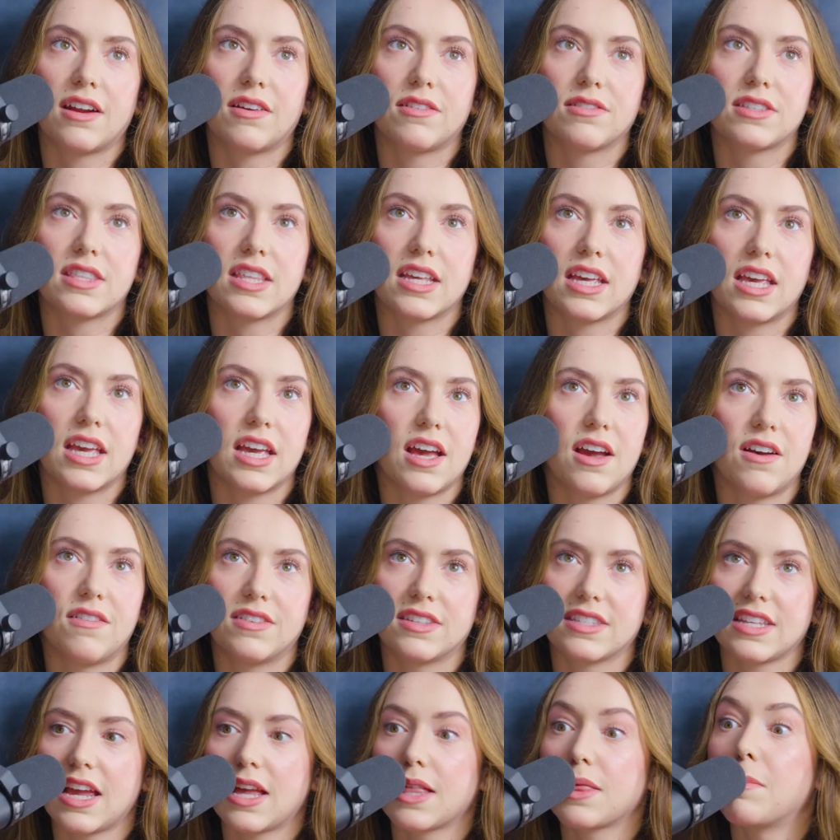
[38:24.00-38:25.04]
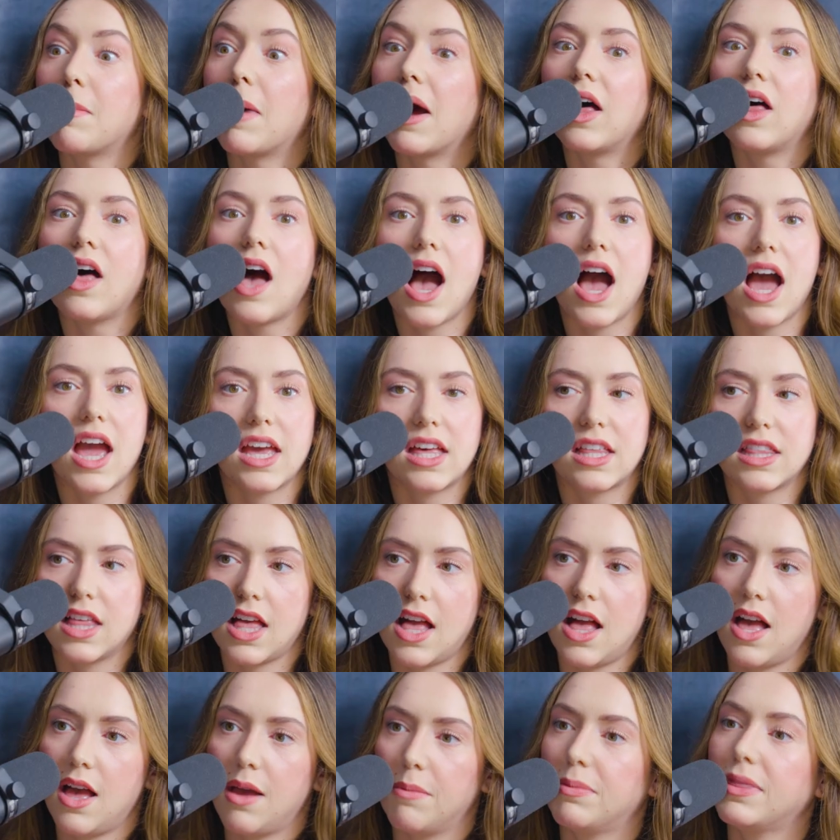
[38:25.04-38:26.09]
that I was thinking of is like the Mile High
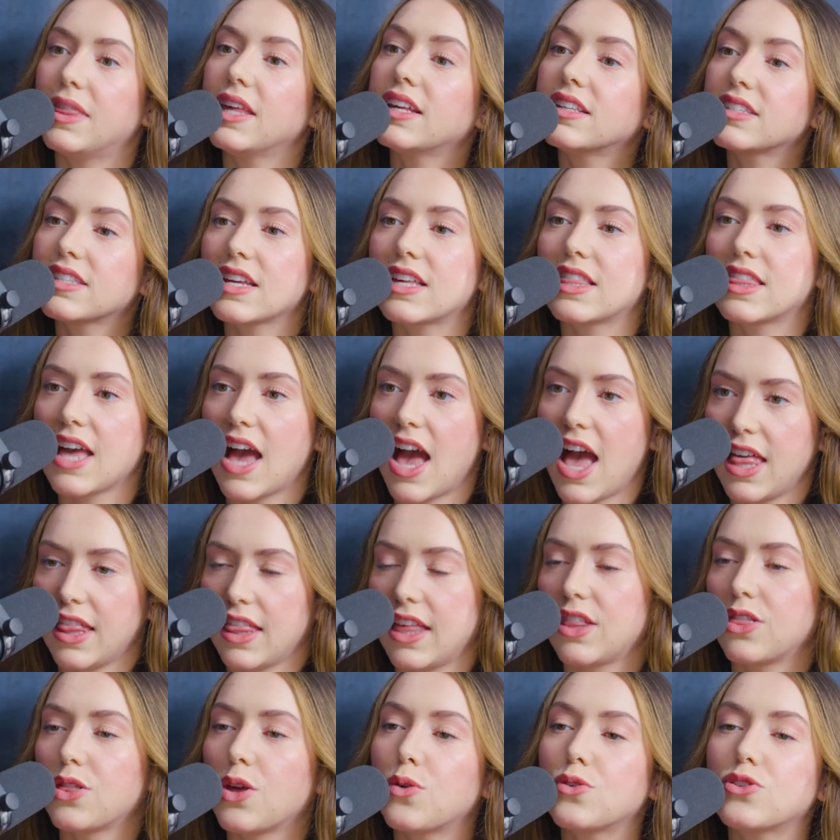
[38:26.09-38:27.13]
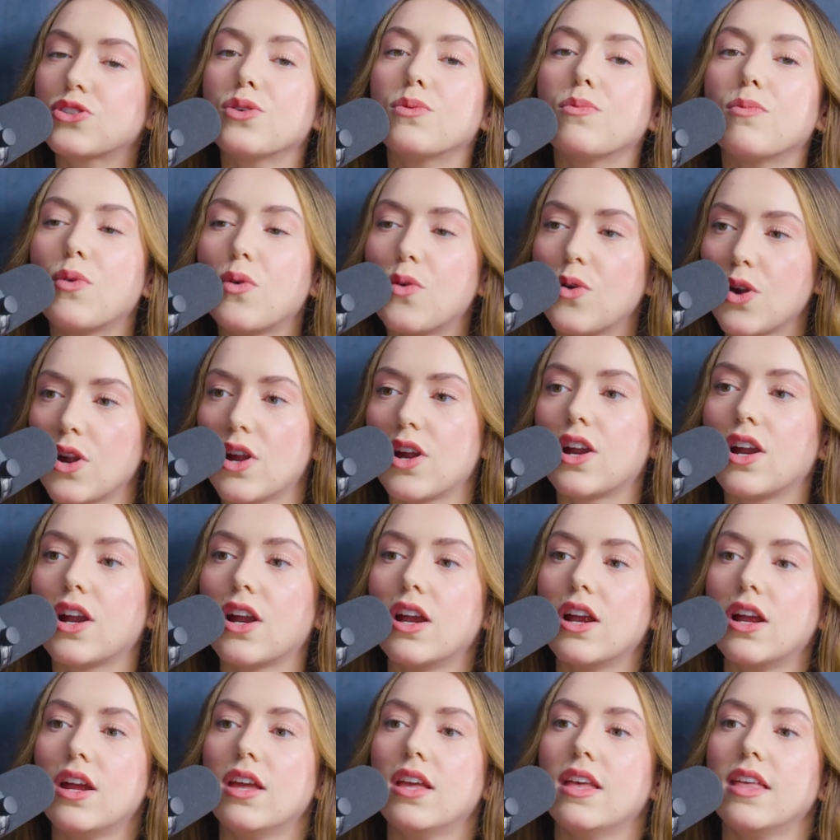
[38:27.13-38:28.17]
Club, things like that. Like those are more.
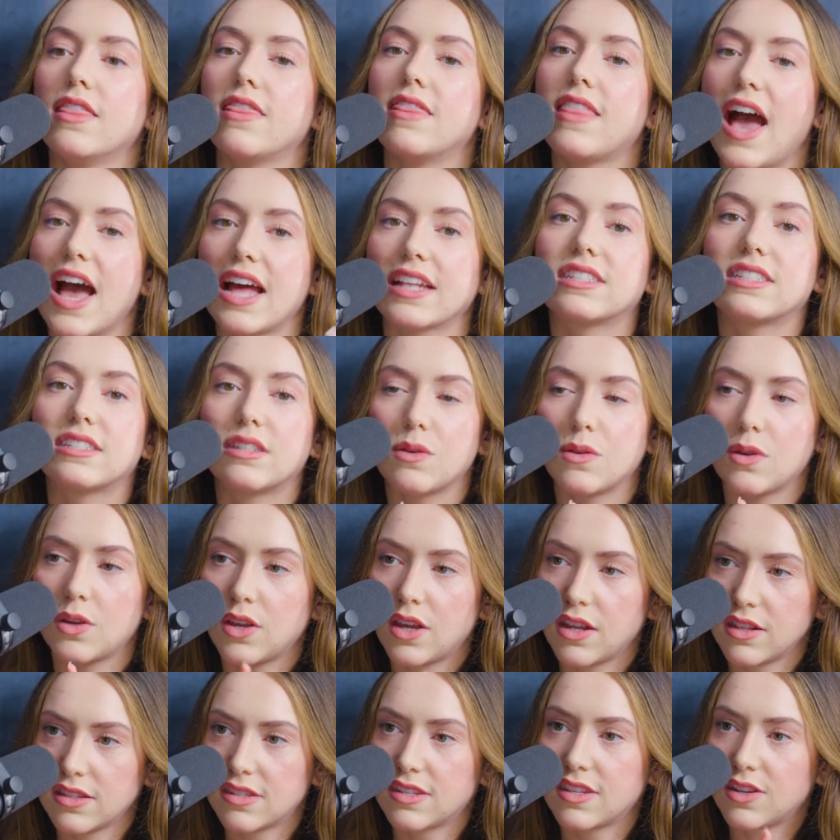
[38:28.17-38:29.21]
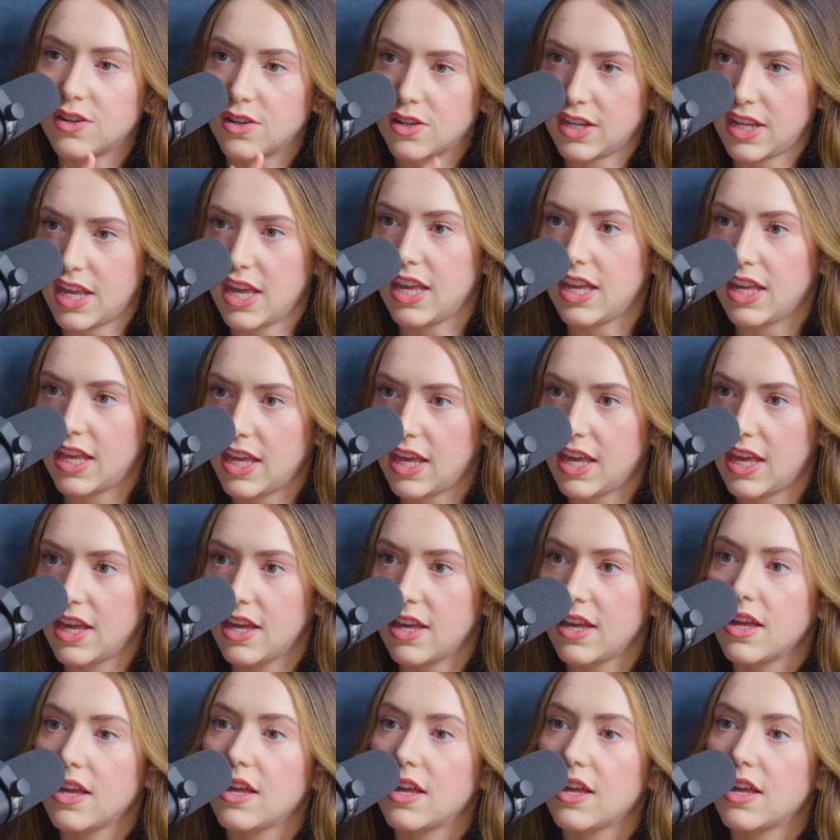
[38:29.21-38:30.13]
That's considered kinky.